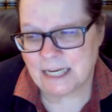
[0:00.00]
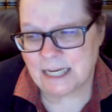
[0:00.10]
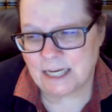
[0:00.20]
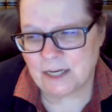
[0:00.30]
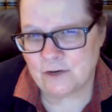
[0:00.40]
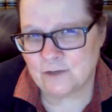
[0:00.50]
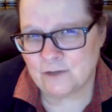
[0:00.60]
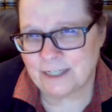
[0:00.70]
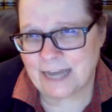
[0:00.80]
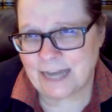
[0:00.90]
your
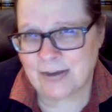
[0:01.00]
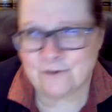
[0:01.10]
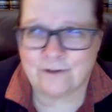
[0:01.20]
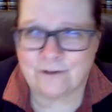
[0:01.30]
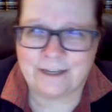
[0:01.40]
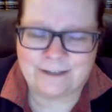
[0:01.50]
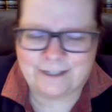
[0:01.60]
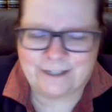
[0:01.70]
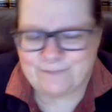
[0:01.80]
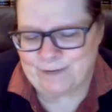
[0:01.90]
standard
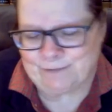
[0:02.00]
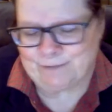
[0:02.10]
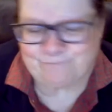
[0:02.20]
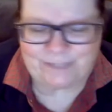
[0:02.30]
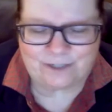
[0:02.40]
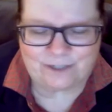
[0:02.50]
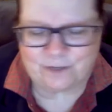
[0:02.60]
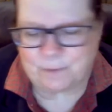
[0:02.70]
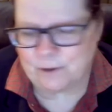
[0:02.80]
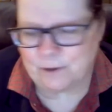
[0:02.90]
is, is there a
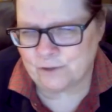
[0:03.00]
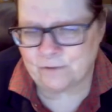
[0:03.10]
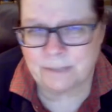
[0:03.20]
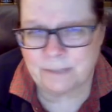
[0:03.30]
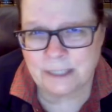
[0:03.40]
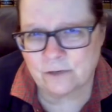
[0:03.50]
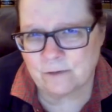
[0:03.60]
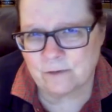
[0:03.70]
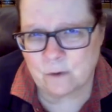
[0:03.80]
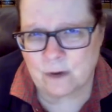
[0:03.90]
departure from essential
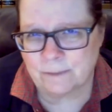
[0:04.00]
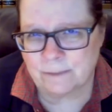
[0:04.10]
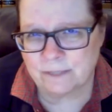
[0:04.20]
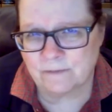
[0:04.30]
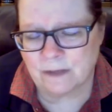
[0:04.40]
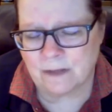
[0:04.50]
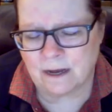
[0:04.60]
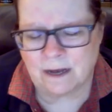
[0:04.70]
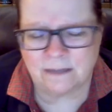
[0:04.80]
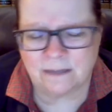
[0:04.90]
requirements of
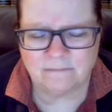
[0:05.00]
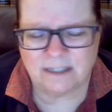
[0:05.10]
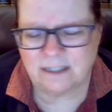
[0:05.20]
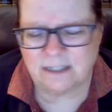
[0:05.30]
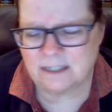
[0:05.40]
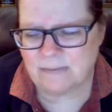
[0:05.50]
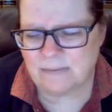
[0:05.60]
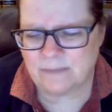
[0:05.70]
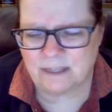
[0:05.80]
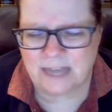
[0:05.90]
law? Is this
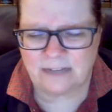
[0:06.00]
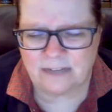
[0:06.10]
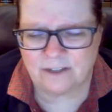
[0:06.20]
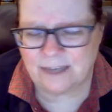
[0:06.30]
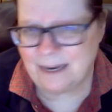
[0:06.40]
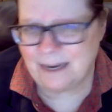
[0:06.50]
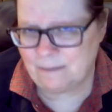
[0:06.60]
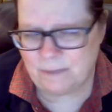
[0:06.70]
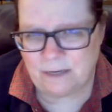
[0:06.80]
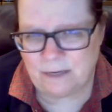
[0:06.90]
something that just can't
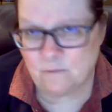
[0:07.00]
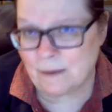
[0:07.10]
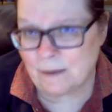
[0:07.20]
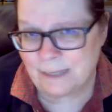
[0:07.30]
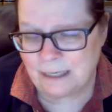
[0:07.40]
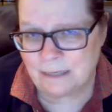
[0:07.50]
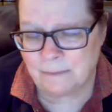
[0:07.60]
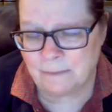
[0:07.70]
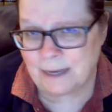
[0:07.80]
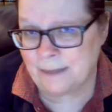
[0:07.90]
be remedied
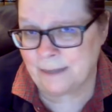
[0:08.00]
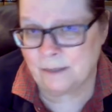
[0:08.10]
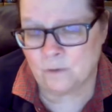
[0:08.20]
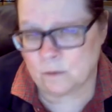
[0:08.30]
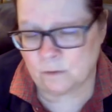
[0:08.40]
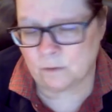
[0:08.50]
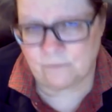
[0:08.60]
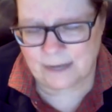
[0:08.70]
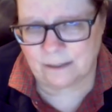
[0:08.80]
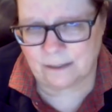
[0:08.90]
by a normal
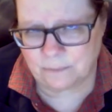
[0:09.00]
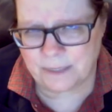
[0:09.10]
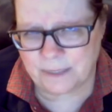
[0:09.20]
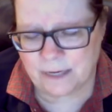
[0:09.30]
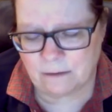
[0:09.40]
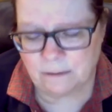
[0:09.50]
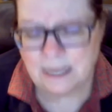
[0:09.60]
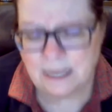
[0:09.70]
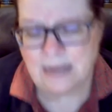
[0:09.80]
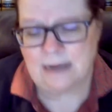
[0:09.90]
final appeal?
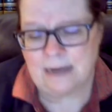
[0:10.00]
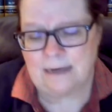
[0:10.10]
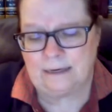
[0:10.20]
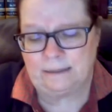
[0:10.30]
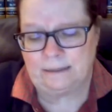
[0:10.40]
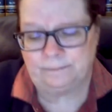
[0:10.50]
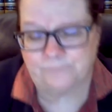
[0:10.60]
And